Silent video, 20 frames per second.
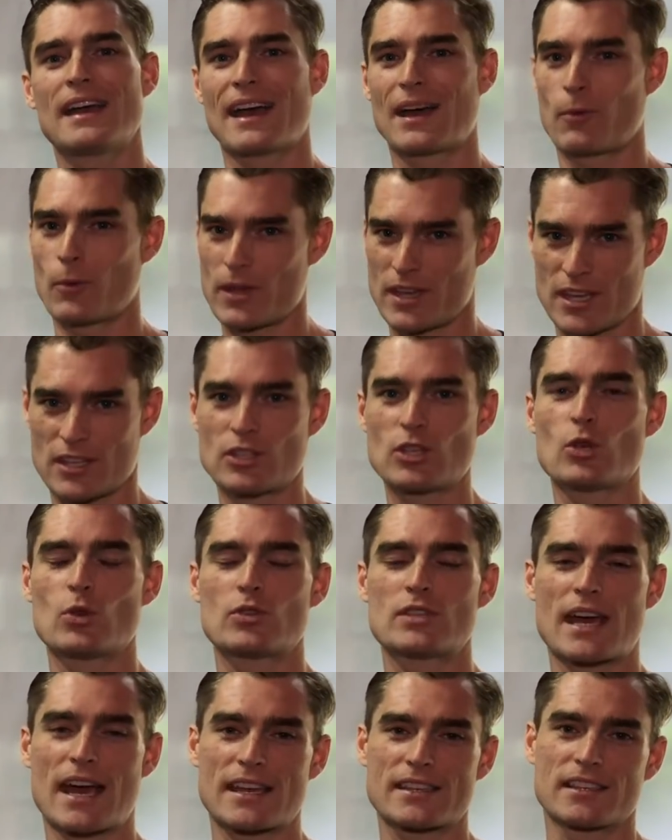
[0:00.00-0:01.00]
and we can
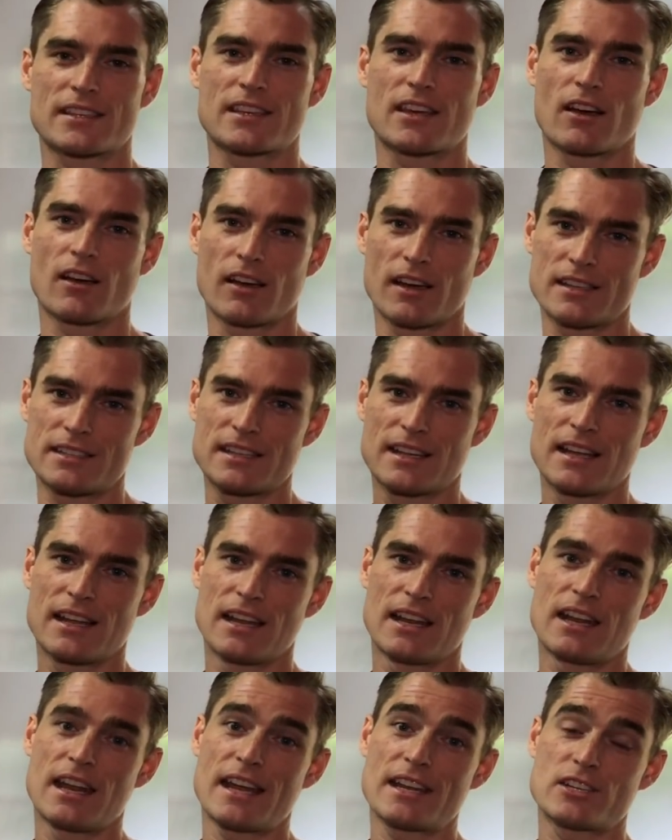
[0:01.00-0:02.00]
use that as a guide
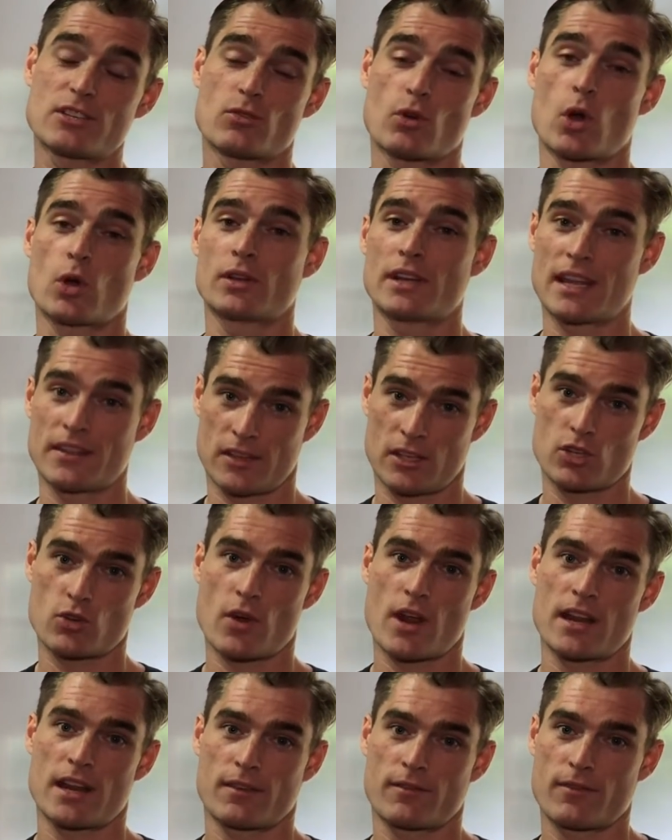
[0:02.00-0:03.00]
later on in the
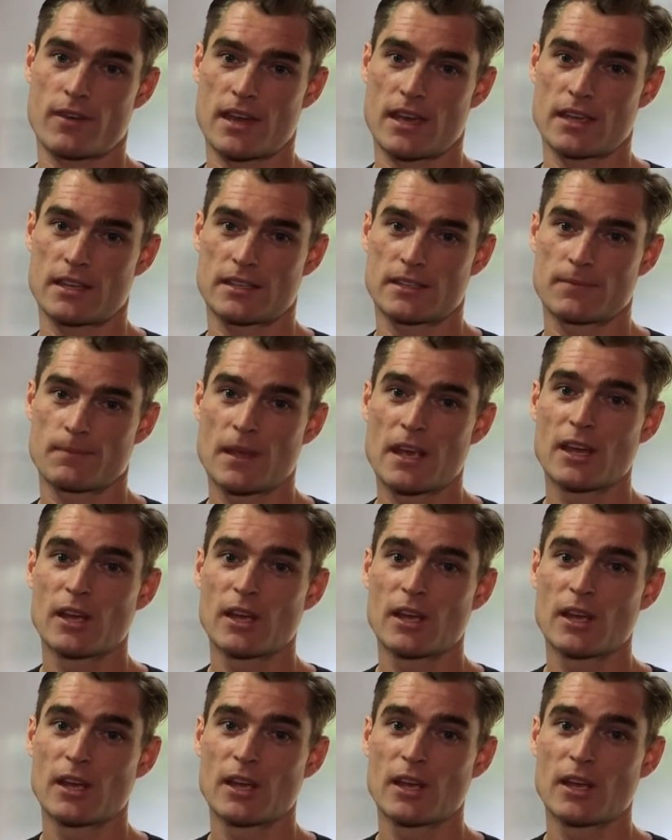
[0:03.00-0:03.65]
training phase.